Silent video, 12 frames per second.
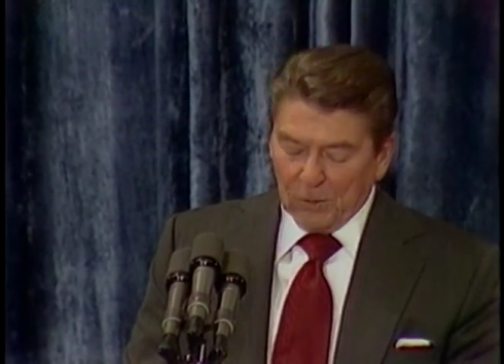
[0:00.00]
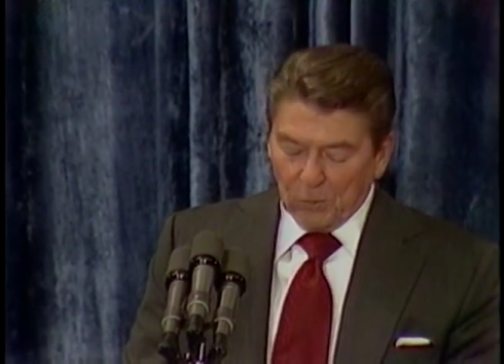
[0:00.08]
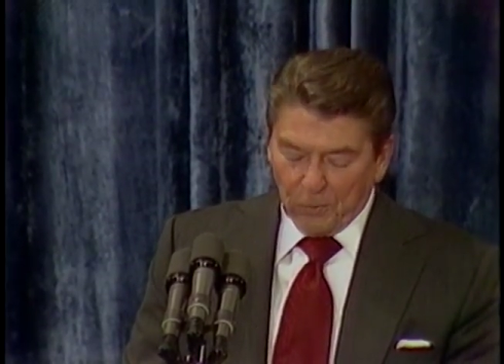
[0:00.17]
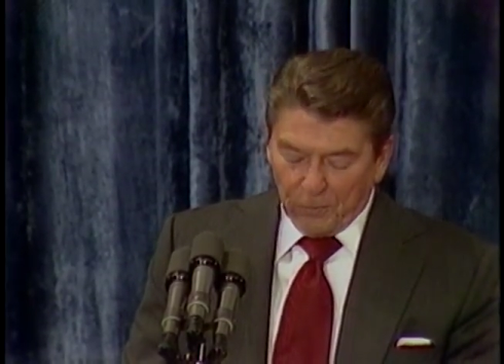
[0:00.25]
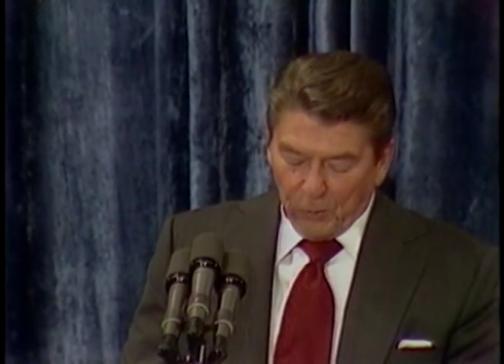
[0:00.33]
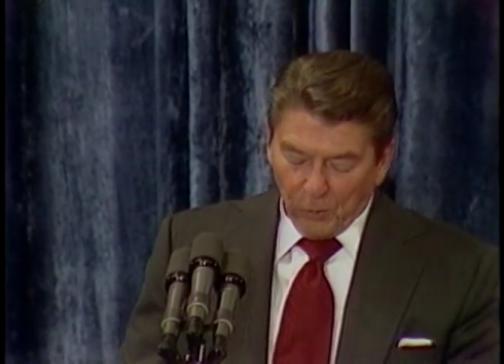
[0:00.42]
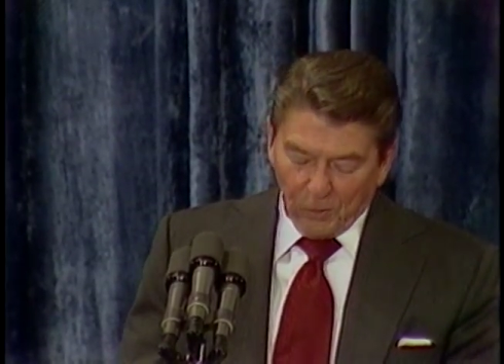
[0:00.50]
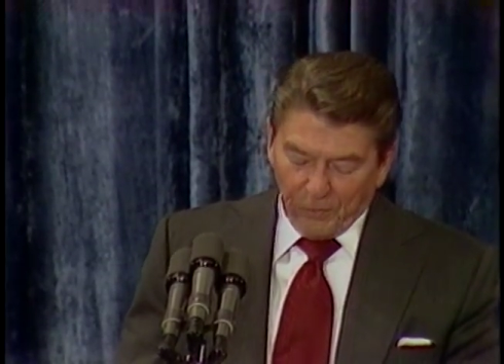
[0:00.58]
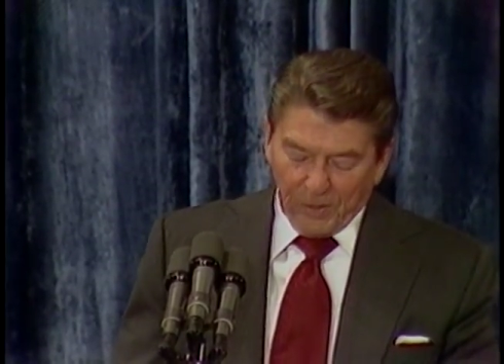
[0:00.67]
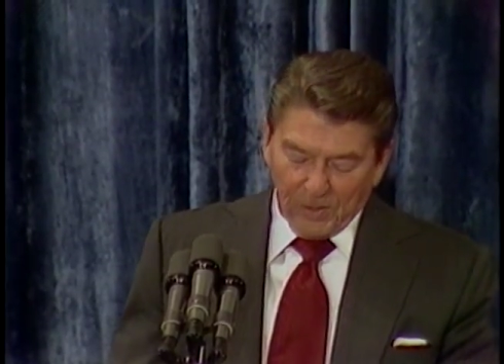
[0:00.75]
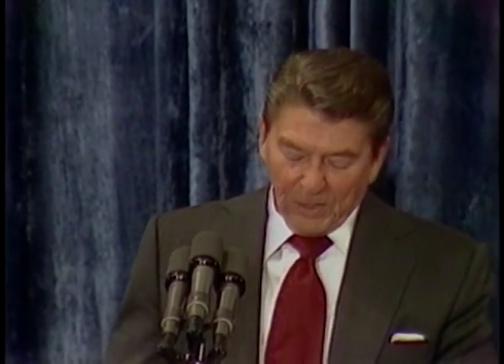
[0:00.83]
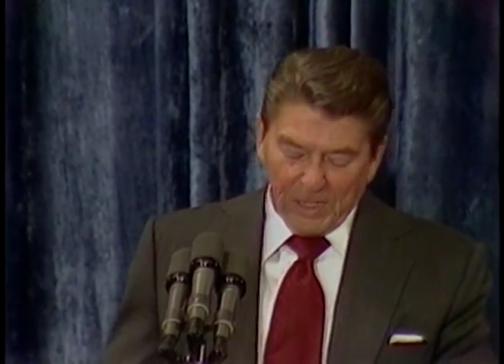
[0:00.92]
to
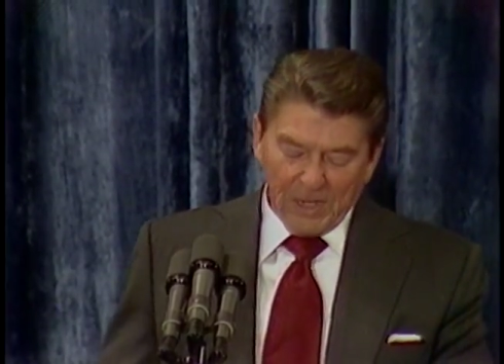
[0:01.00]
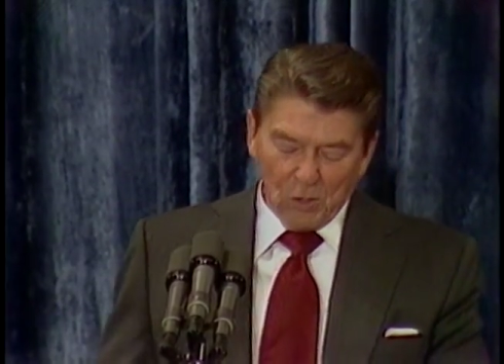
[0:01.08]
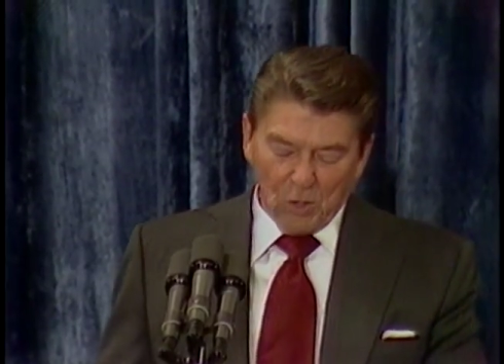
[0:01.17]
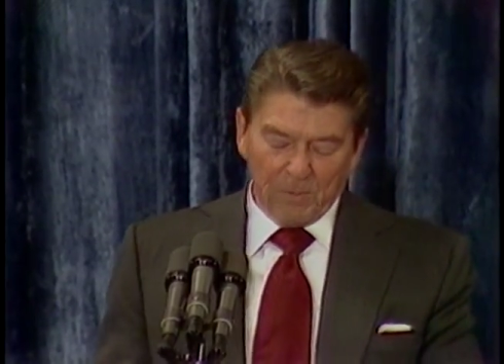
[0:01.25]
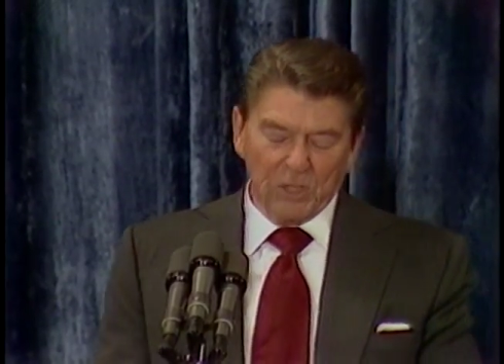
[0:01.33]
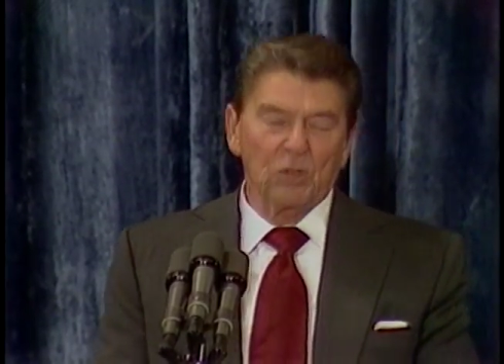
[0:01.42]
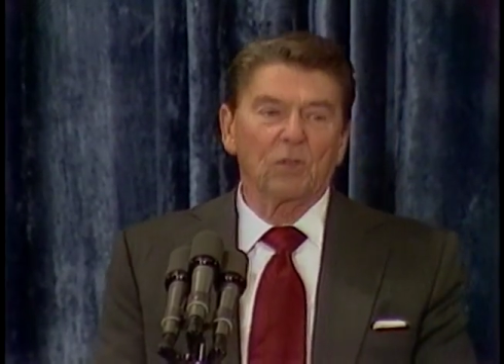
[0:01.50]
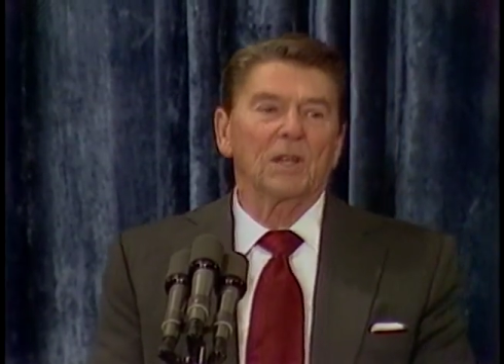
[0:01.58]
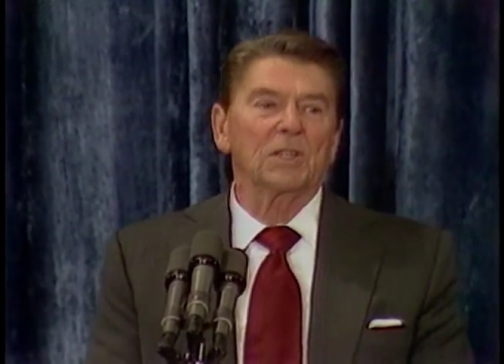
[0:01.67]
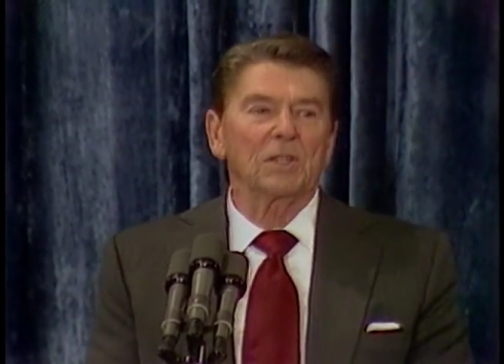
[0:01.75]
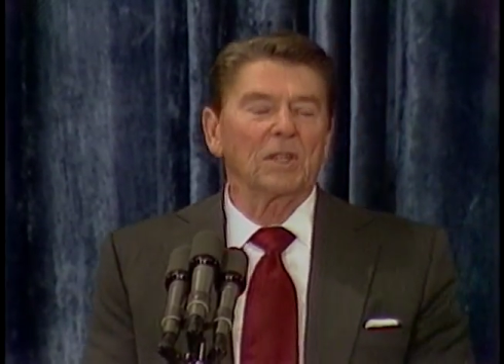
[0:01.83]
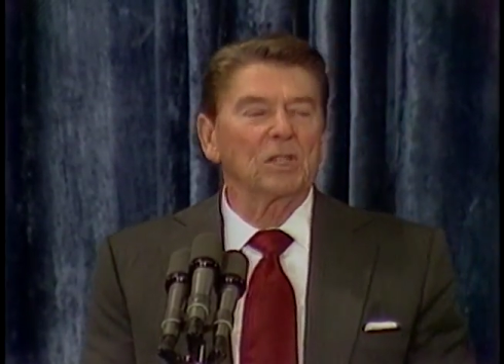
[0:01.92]
fulfill the enormous
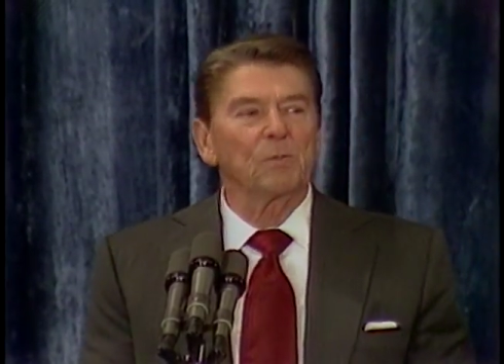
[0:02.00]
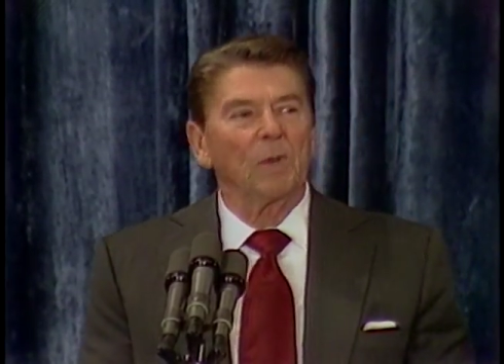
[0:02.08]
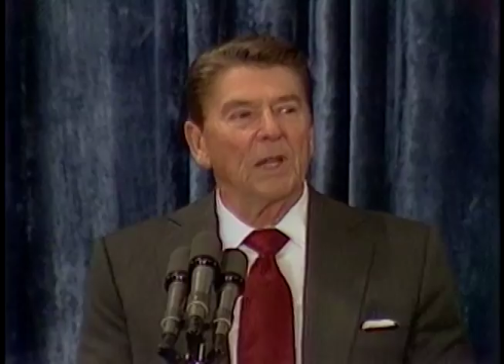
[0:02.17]
trust that is